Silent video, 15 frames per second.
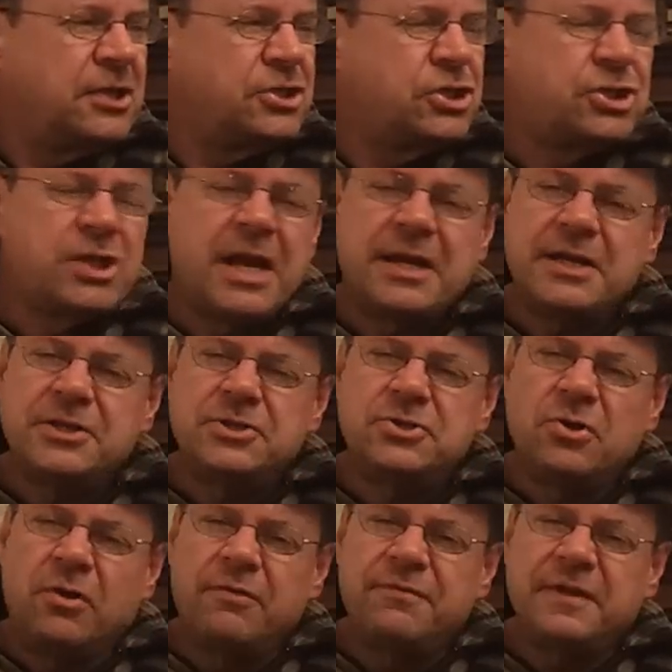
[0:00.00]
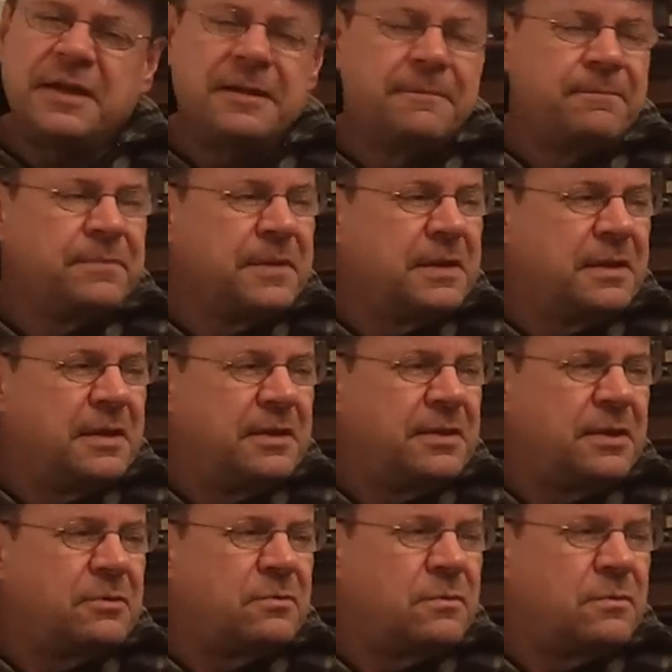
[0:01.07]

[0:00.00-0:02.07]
sherried toffee, that